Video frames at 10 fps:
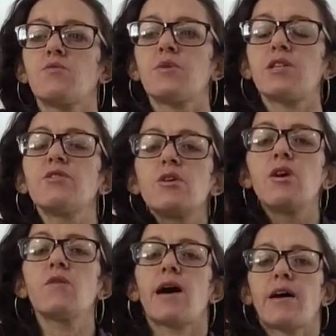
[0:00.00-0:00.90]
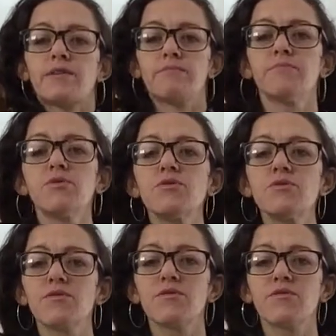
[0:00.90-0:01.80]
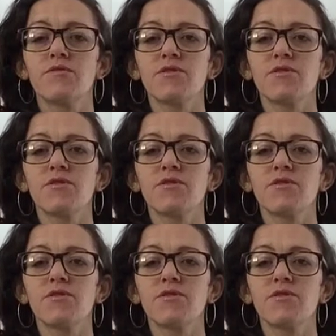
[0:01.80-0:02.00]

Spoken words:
we know how to move,